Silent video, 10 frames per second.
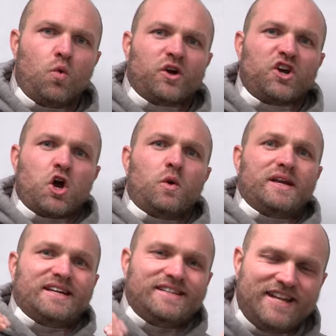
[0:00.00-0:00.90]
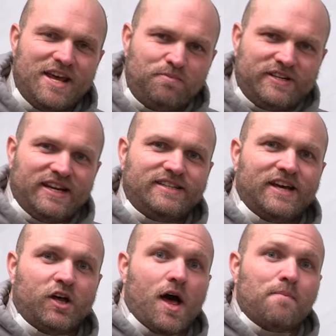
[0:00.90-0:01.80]
We're gonna go into deep
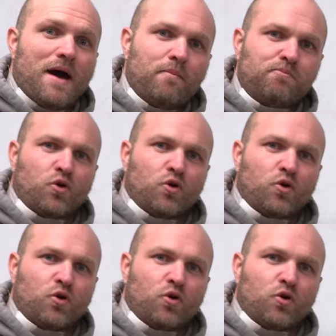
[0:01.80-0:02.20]
detail about